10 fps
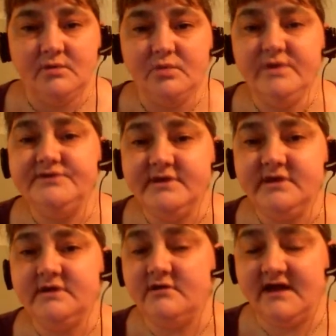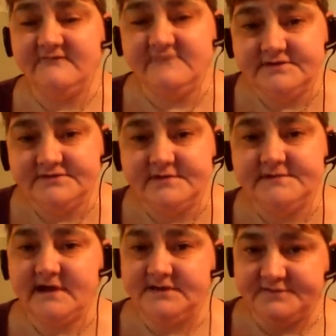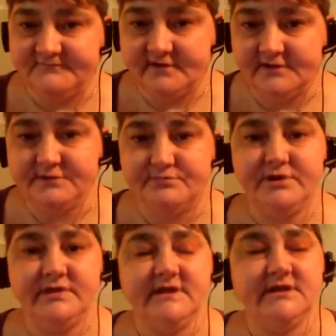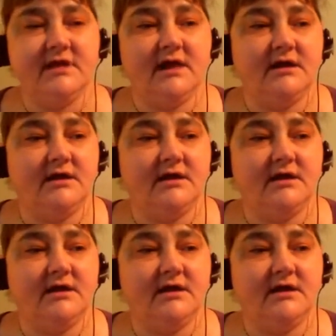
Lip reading: wheezing or heaviness in the chest, difficulty breathing,